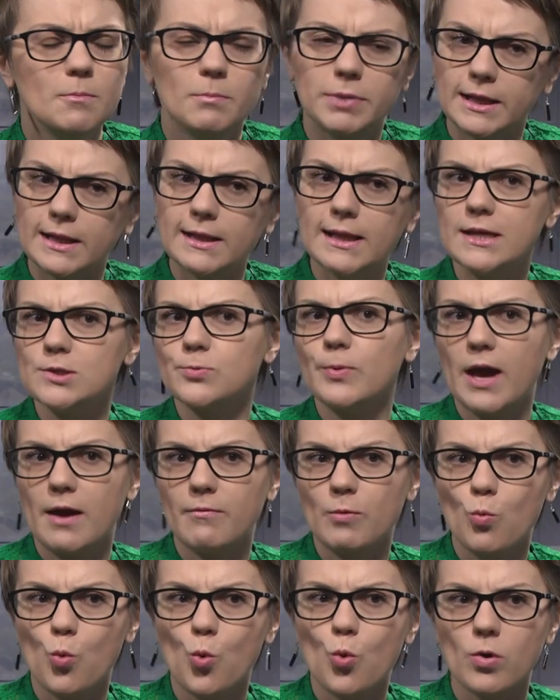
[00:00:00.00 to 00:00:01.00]
but unless we
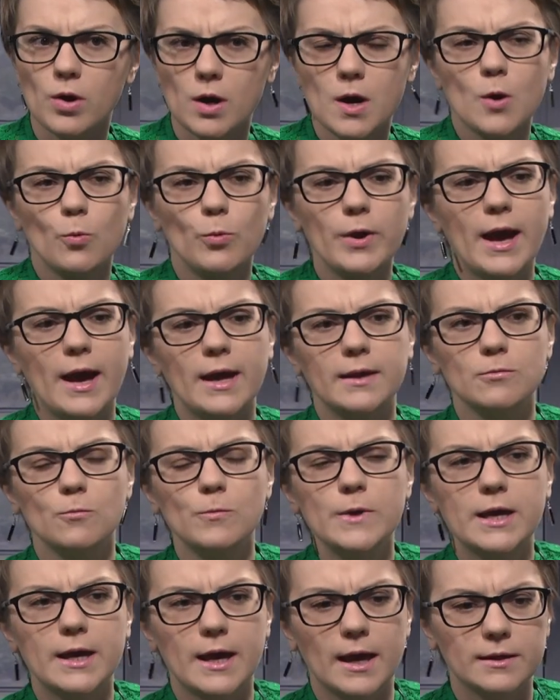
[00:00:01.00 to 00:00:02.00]
have a war, we, have,
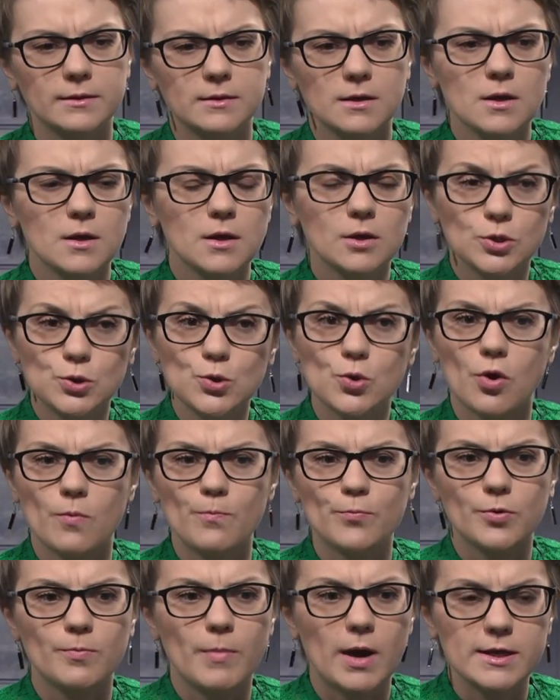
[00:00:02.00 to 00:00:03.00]
we can do
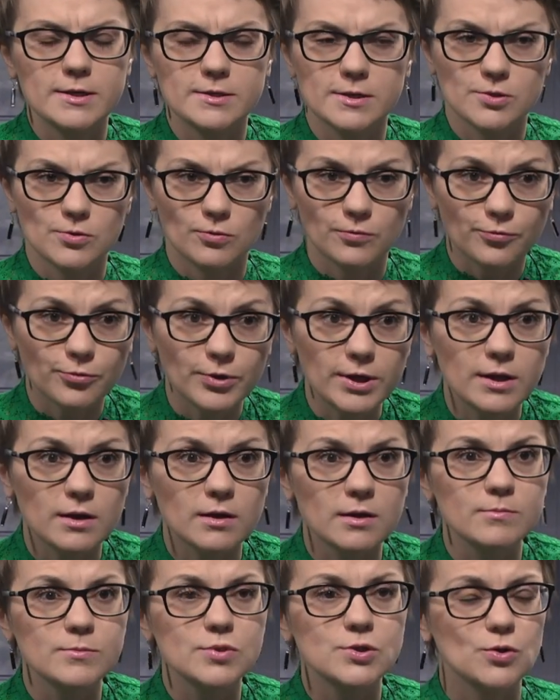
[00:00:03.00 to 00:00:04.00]
compromises on
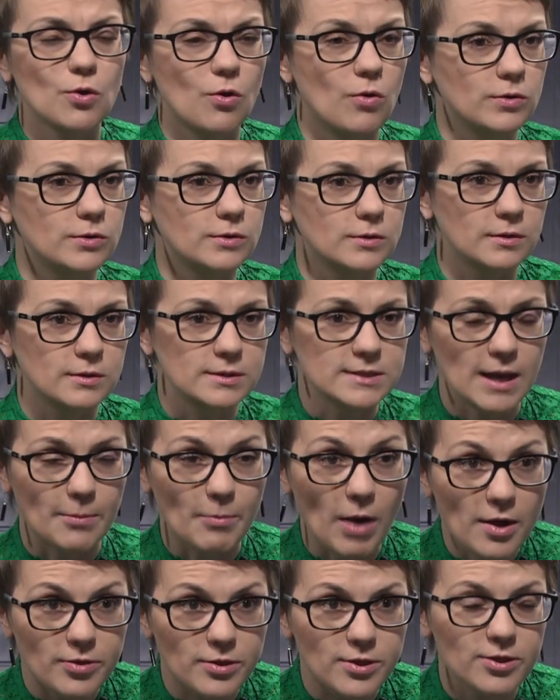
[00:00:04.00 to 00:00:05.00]
freedoms, on
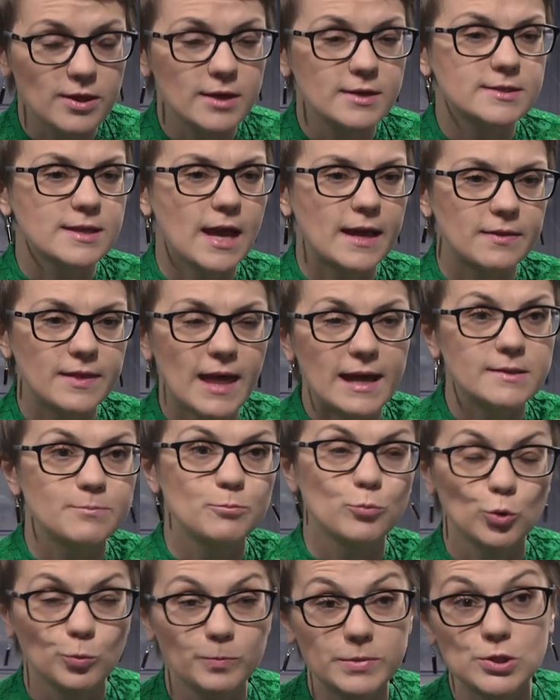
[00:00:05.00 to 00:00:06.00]
some other things, and
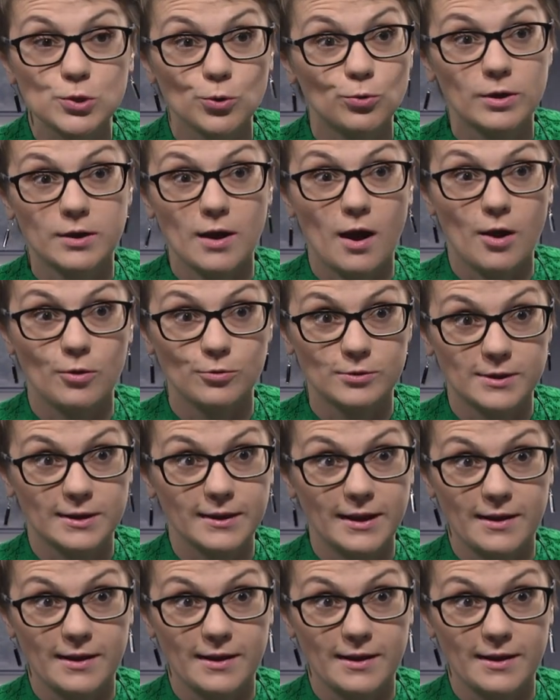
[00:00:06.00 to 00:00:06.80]
that will be sorted out